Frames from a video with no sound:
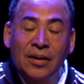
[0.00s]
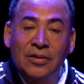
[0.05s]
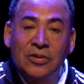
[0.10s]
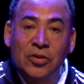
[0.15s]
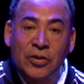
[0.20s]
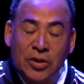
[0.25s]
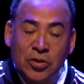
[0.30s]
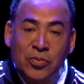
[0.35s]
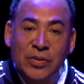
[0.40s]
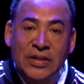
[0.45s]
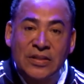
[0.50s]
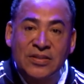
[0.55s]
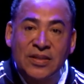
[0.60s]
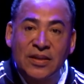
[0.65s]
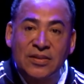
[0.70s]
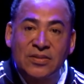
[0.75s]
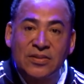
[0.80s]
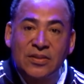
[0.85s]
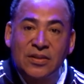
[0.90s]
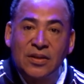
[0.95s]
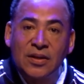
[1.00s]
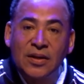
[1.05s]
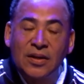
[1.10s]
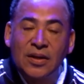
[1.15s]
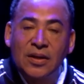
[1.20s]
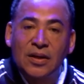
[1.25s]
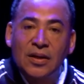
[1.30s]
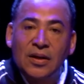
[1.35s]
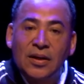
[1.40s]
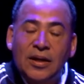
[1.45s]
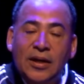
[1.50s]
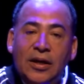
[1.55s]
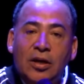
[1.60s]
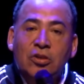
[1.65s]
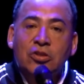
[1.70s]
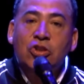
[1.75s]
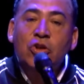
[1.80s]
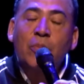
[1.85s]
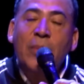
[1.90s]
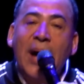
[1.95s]
So here's what he says. He
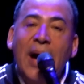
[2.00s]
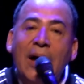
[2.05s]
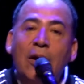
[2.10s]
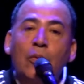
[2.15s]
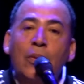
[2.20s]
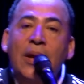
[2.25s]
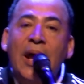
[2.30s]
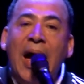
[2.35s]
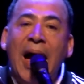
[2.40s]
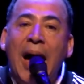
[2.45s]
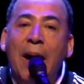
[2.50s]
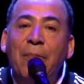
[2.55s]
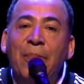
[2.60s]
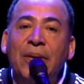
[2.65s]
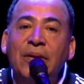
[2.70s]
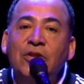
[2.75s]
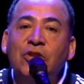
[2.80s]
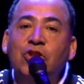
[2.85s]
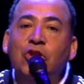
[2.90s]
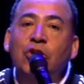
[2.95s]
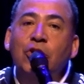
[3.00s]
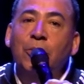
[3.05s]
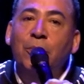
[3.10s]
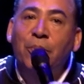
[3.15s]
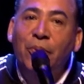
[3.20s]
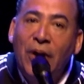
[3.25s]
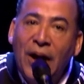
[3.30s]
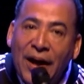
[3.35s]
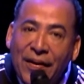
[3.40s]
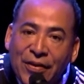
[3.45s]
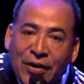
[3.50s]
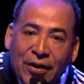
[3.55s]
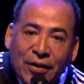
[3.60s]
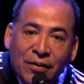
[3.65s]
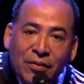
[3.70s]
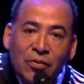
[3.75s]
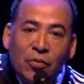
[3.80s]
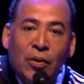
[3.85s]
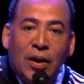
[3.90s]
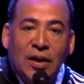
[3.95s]
goes, No matter what happened to your
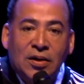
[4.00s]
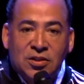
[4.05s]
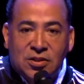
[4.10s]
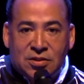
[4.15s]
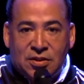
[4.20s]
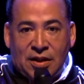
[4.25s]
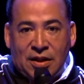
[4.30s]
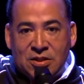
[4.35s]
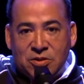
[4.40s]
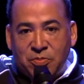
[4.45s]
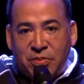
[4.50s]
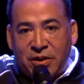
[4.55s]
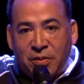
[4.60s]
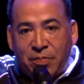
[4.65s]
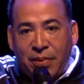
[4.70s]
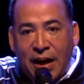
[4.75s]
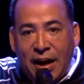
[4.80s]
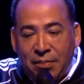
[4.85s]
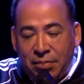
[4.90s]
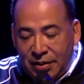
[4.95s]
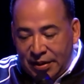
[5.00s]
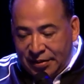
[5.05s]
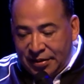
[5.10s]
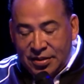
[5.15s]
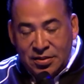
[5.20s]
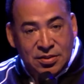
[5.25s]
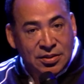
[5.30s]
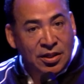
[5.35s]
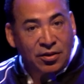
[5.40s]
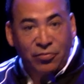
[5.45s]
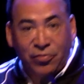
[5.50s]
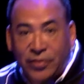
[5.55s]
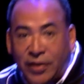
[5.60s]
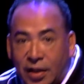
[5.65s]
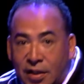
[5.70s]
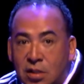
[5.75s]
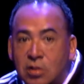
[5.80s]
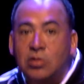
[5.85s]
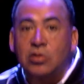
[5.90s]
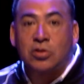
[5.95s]
brother, watch, he's got his big Bible like this, never
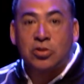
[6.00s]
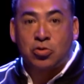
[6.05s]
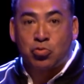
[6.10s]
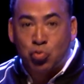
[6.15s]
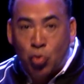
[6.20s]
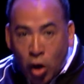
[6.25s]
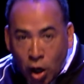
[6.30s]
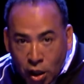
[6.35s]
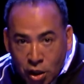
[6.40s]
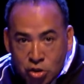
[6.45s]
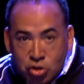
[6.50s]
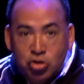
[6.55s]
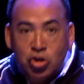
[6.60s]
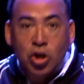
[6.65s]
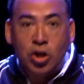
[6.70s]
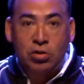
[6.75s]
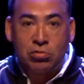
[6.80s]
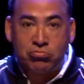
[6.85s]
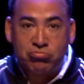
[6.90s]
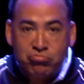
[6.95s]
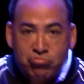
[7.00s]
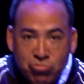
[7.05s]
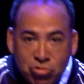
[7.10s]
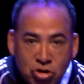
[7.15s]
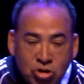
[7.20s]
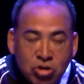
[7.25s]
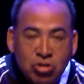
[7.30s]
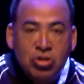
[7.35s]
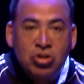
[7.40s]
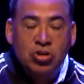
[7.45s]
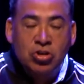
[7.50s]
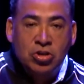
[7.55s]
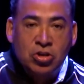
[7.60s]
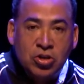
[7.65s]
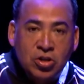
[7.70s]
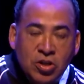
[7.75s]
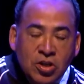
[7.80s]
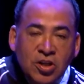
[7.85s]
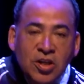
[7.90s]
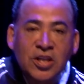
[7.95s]
forget it. He's rocking his head.
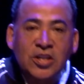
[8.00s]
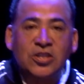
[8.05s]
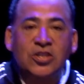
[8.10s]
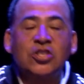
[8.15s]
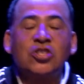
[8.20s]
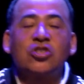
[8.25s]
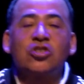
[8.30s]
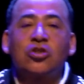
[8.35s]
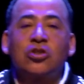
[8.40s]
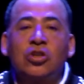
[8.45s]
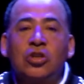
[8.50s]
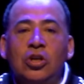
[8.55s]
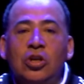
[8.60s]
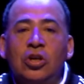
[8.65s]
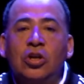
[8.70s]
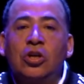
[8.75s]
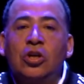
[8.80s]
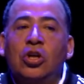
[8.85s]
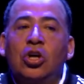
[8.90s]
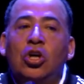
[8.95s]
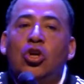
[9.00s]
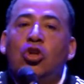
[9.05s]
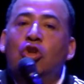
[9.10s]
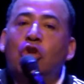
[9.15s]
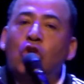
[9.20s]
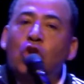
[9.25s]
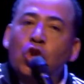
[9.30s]
He says, The